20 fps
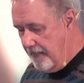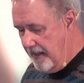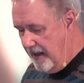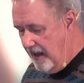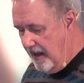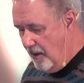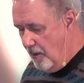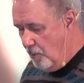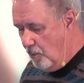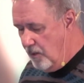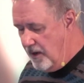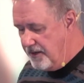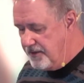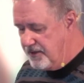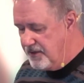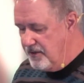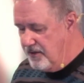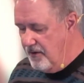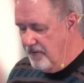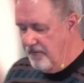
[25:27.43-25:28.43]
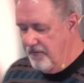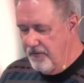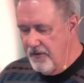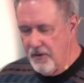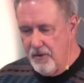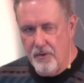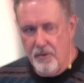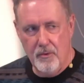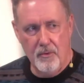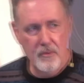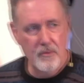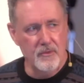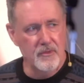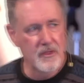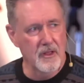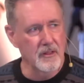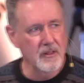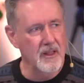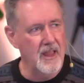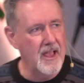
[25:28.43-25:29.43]
which you view the
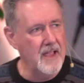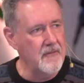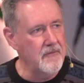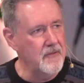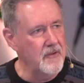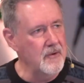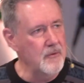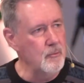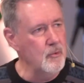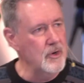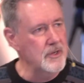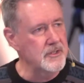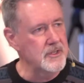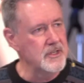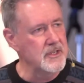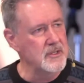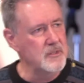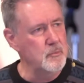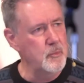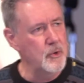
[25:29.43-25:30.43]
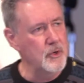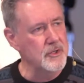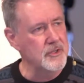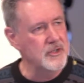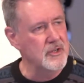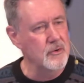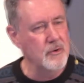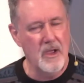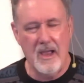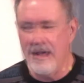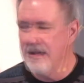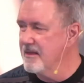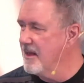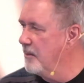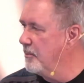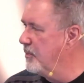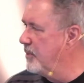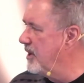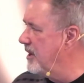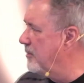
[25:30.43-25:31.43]
life in which He's put you, and the
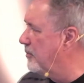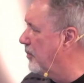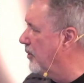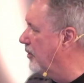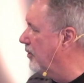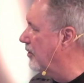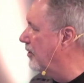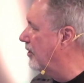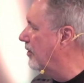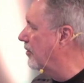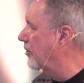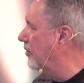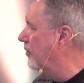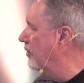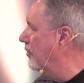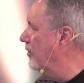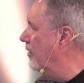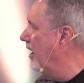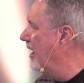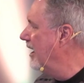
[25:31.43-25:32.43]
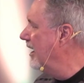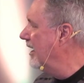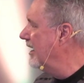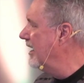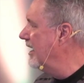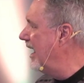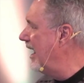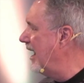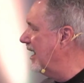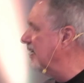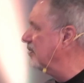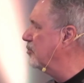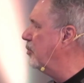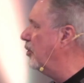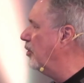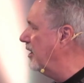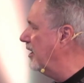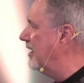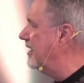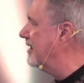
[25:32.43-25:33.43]
people who He has put
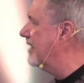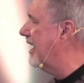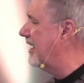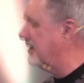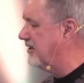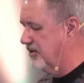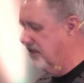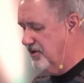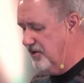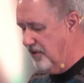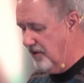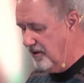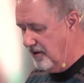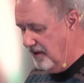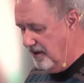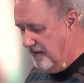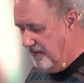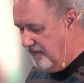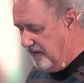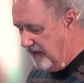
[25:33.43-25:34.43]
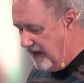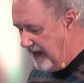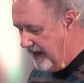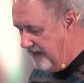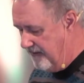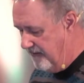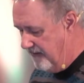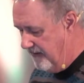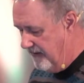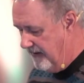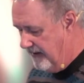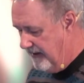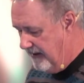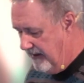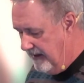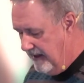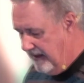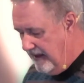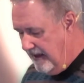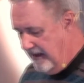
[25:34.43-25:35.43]
in that circle of life,
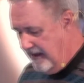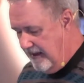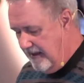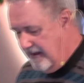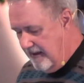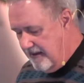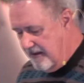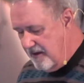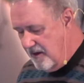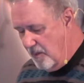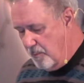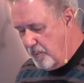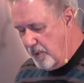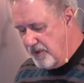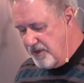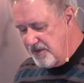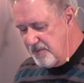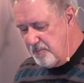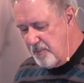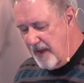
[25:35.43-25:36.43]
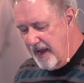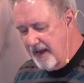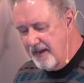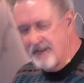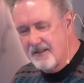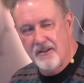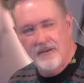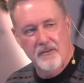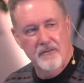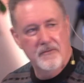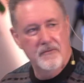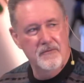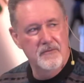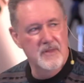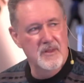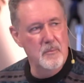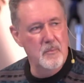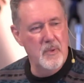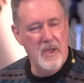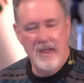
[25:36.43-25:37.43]
your perspective,
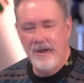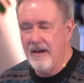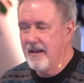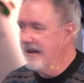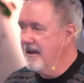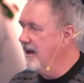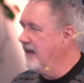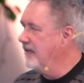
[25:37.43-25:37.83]
depending on the